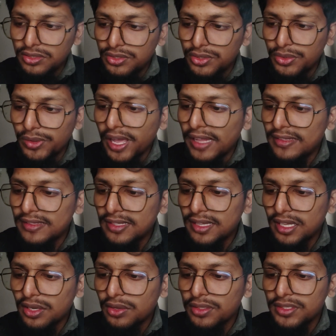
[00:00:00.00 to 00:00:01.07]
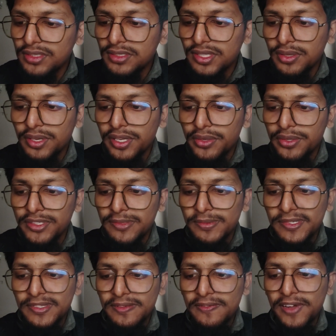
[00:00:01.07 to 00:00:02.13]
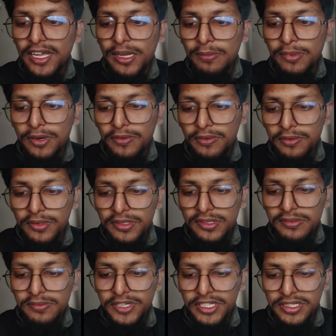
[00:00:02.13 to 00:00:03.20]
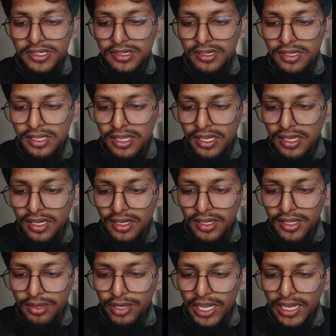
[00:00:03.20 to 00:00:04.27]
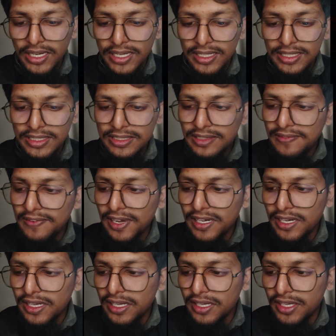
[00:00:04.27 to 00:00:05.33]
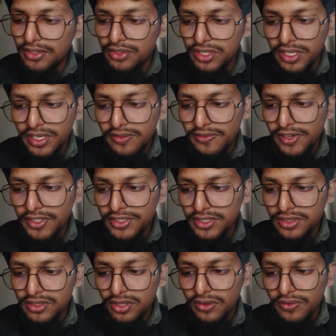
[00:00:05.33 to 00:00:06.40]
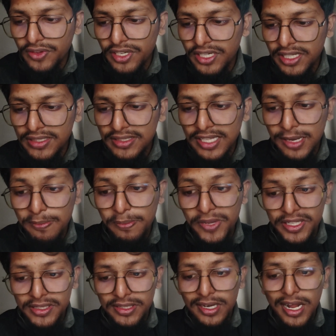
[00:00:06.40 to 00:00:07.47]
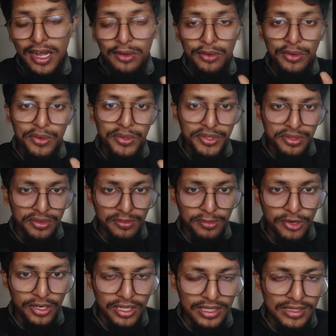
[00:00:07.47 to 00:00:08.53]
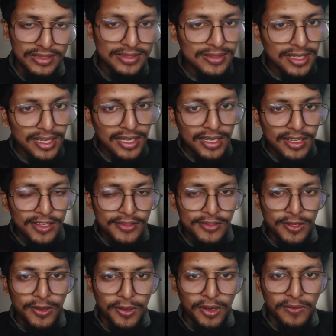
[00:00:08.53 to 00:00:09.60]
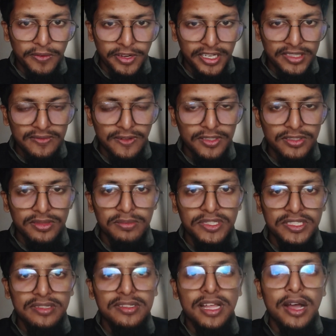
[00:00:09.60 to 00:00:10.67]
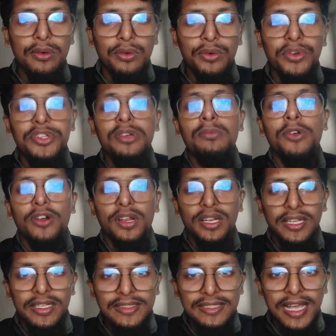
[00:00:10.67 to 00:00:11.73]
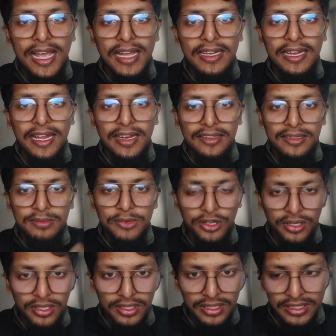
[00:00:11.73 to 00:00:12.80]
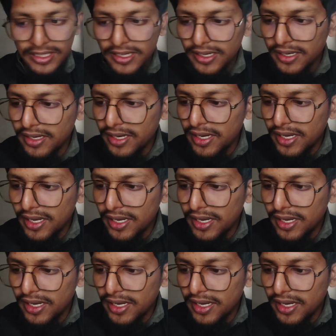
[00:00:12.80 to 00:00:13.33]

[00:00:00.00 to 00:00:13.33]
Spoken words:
To answer that question, you need to specify a performance measure. You can either define a utility functions or fitness that measure how good your model is. So a fitness function measures how good your model is, and another model there